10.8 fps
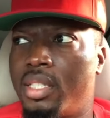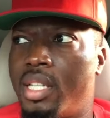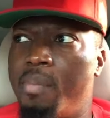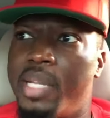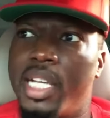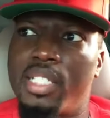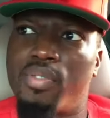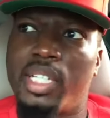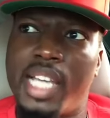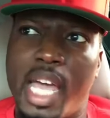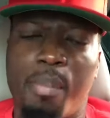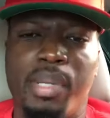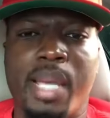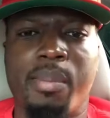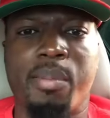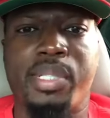them niggas really gotta
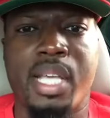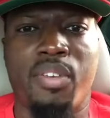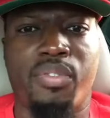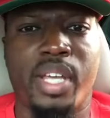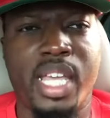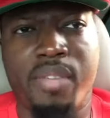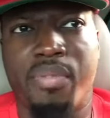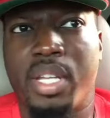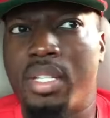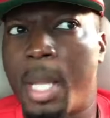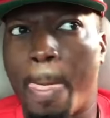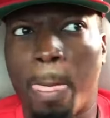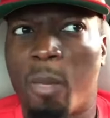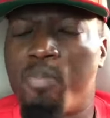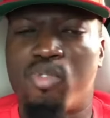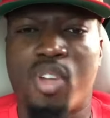blame themselves for even
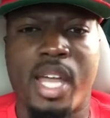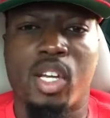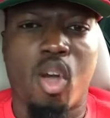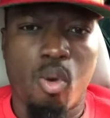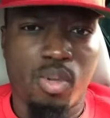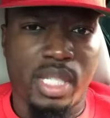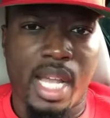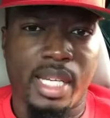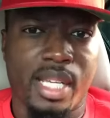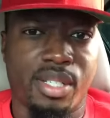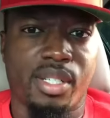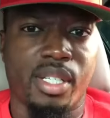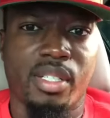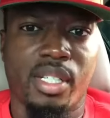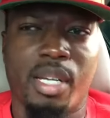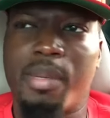trying to co-sign that shit.
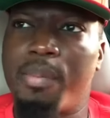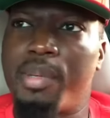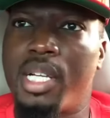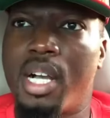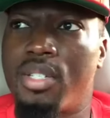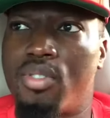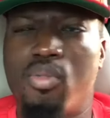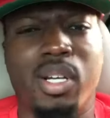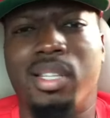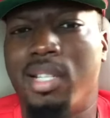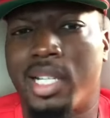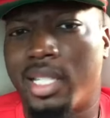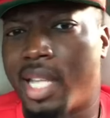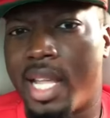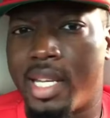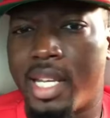You know what I mean? Because you can look at
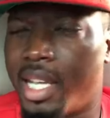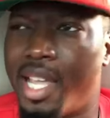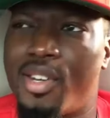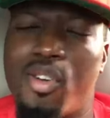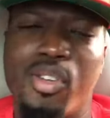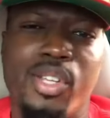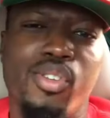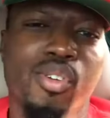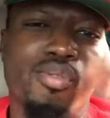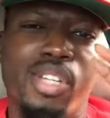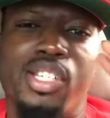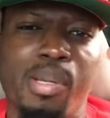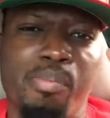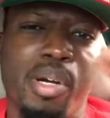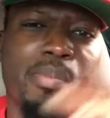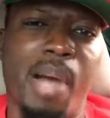that nigga. And you know, you, you don't judge a book